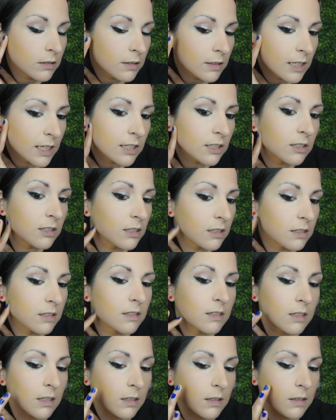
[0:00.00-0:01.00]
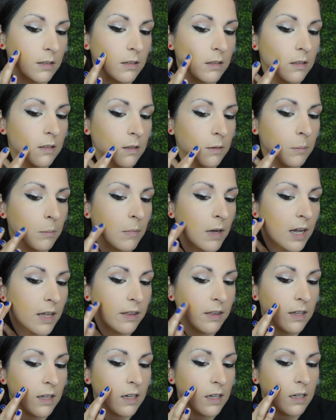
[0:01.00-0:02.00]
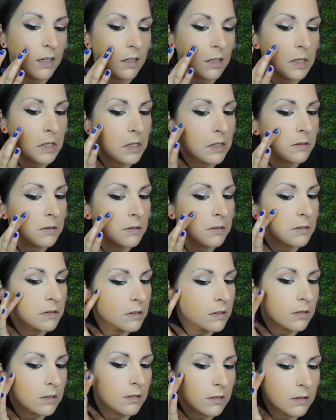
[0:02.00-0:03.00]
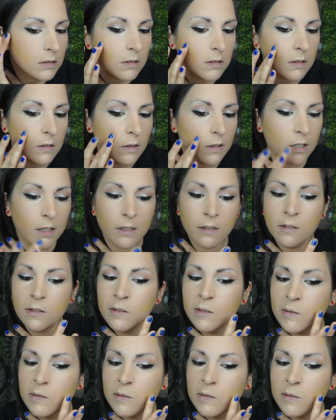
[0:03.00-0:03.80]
That's just my thing. Okay.